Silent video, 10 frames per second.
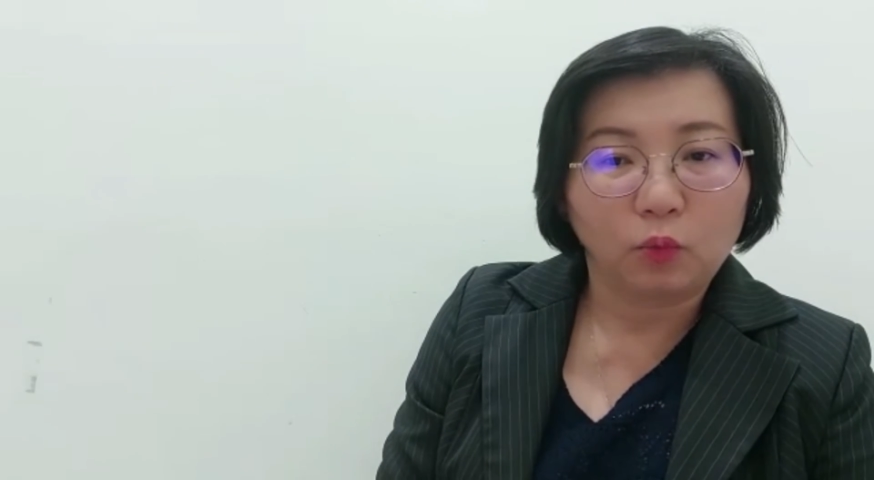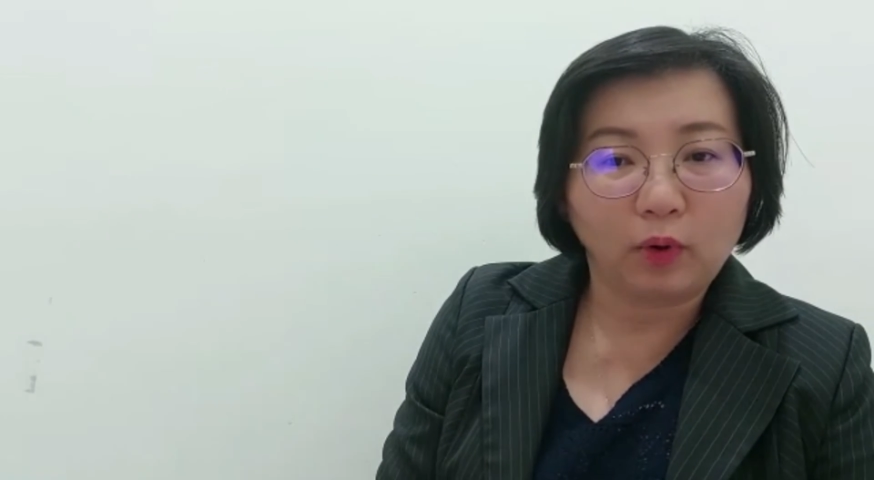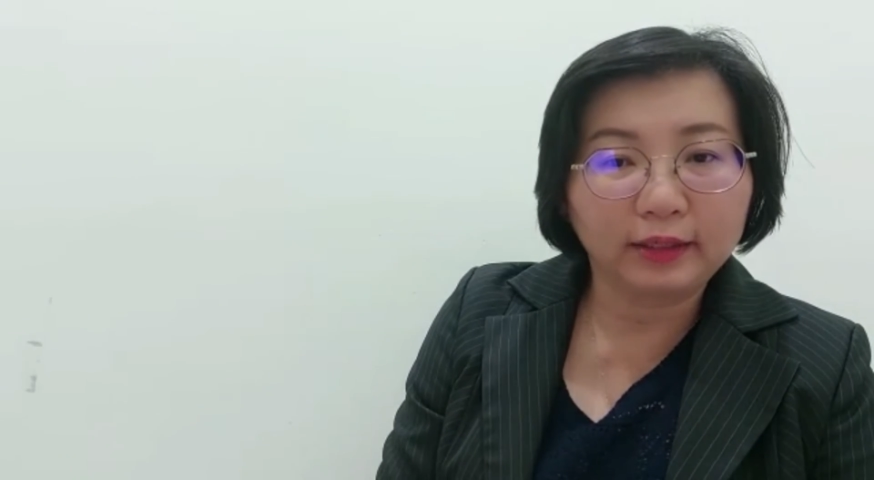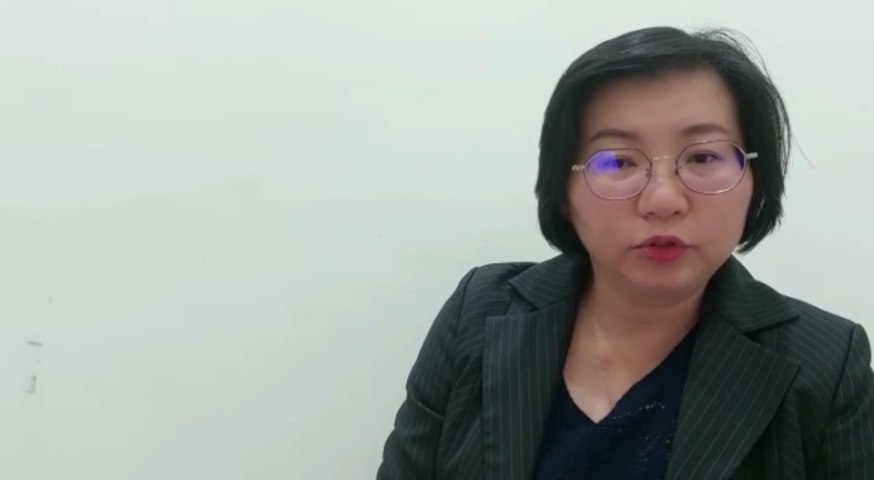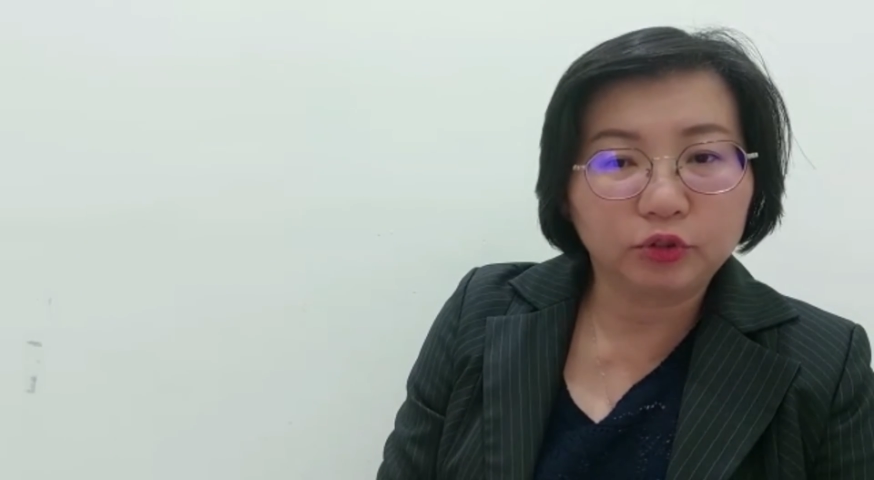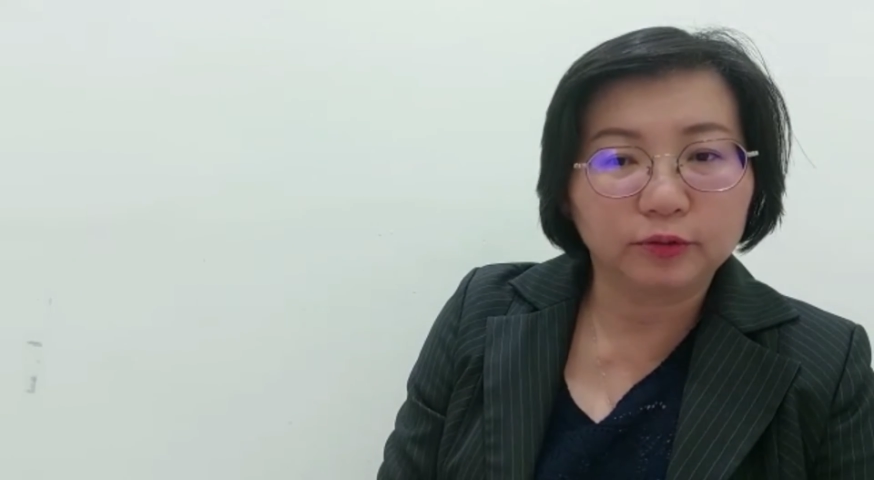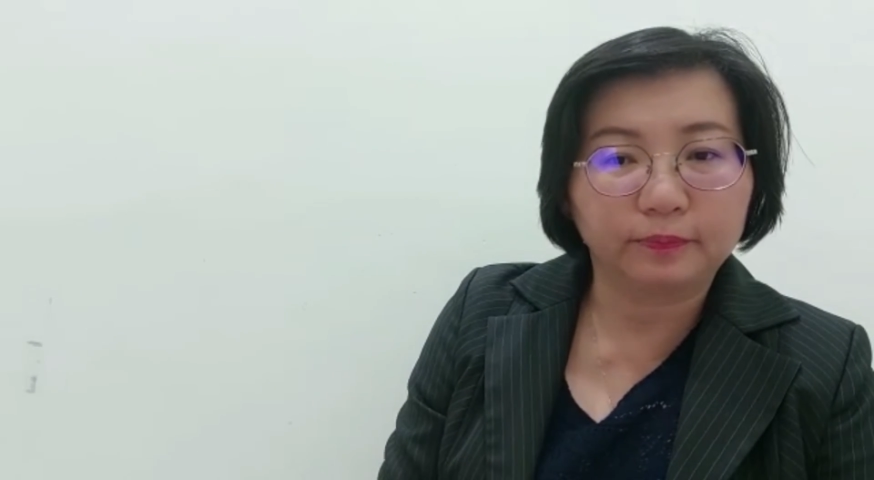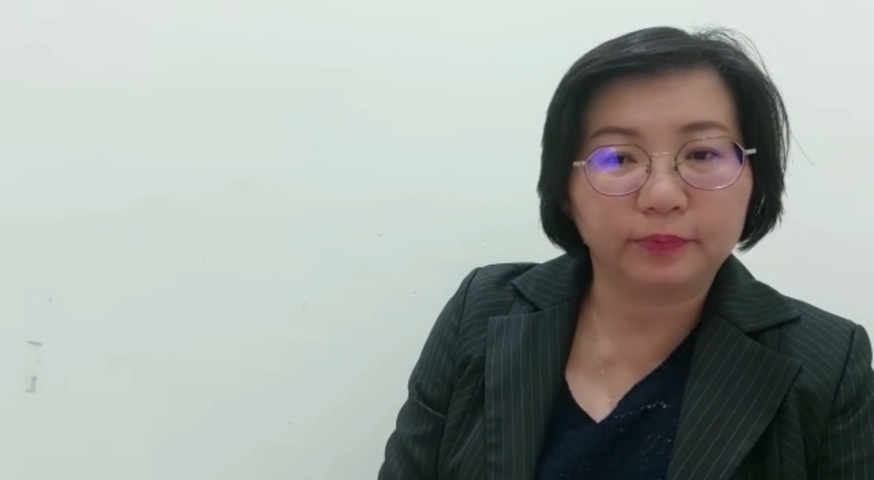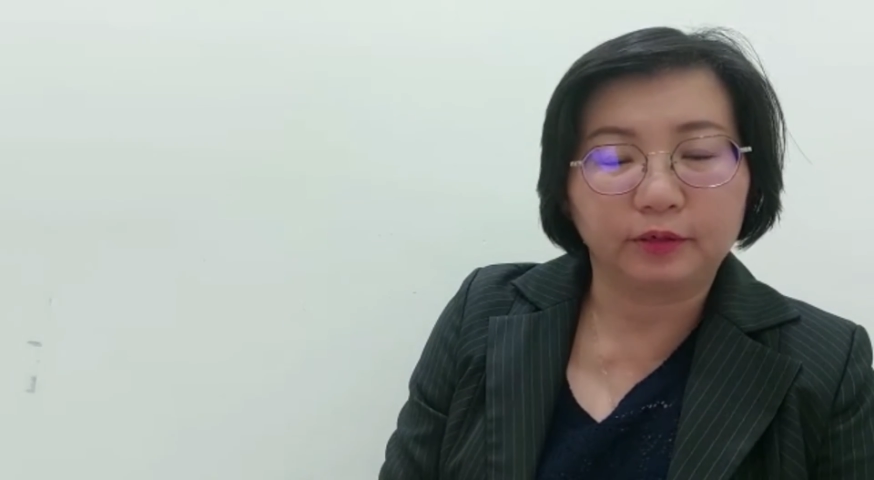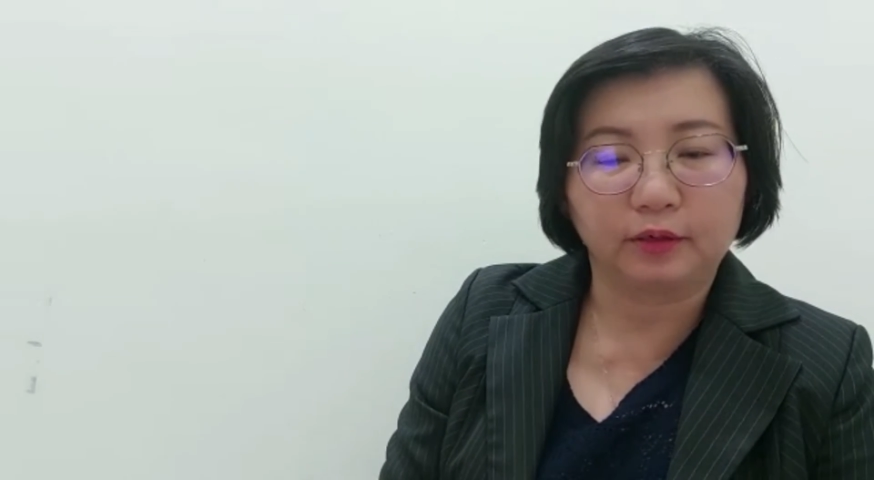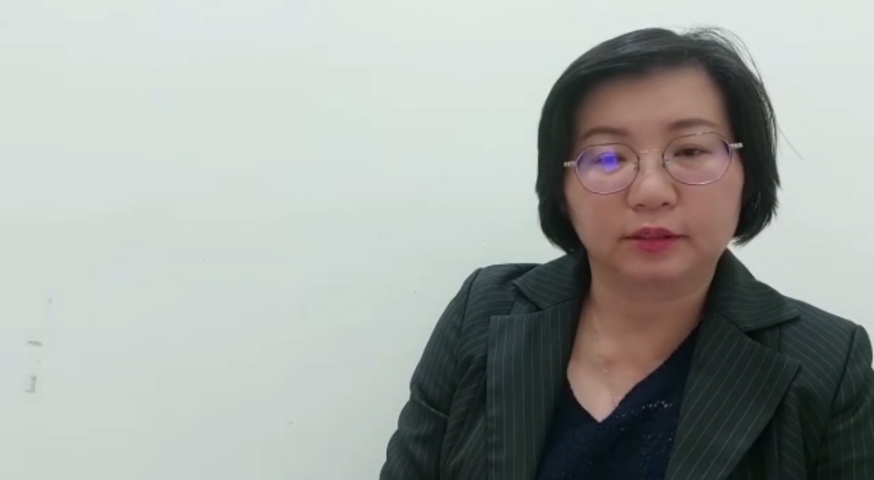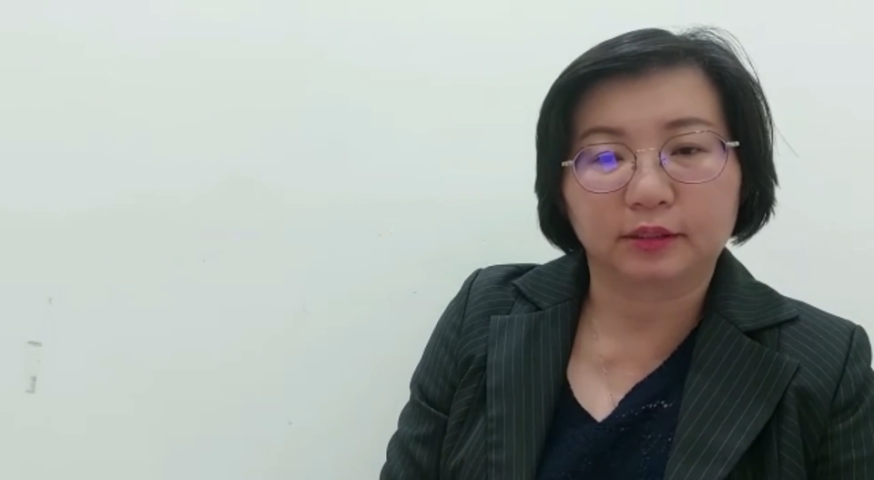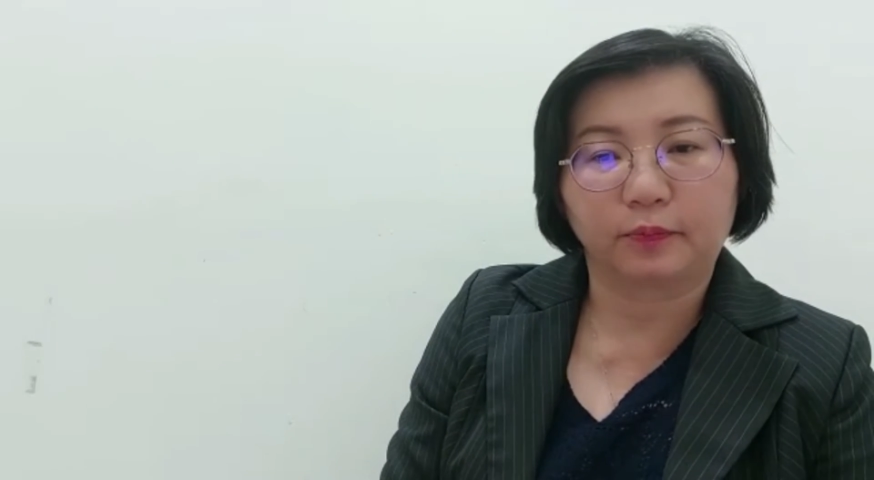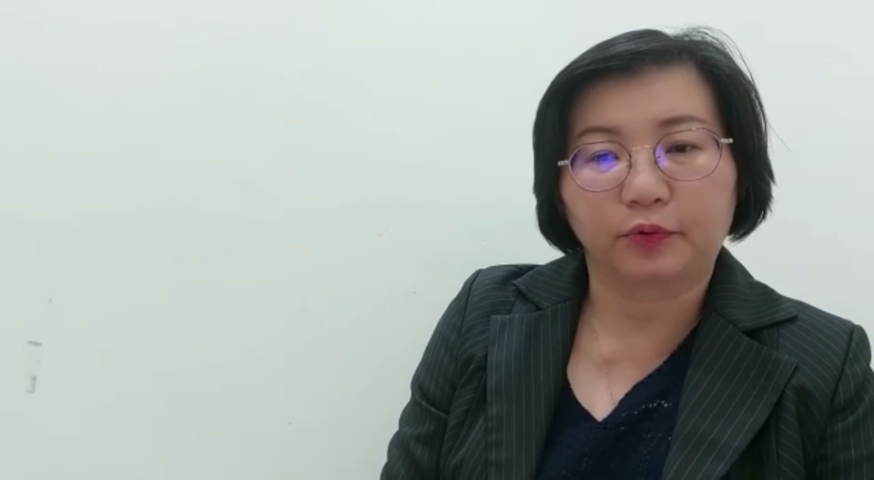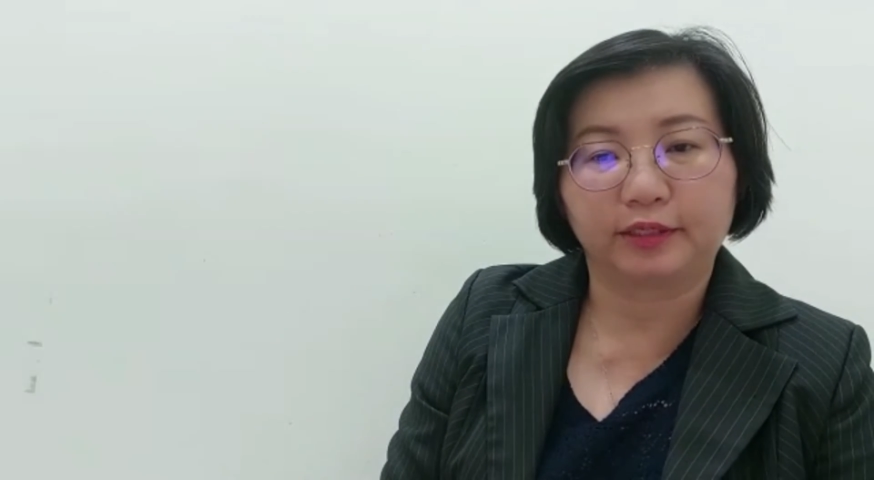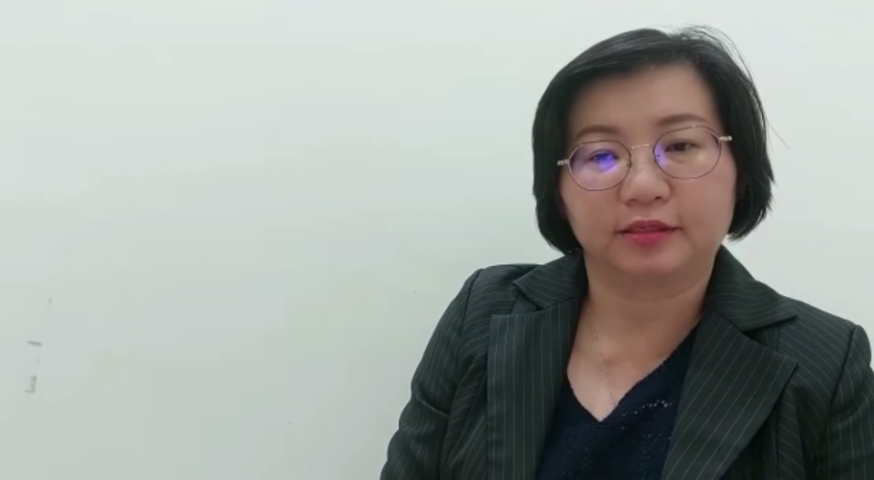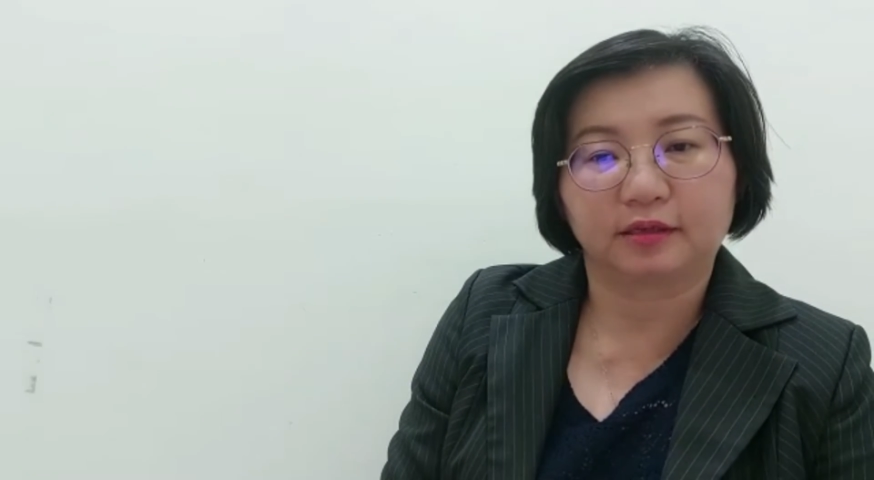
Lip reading: One should be not separate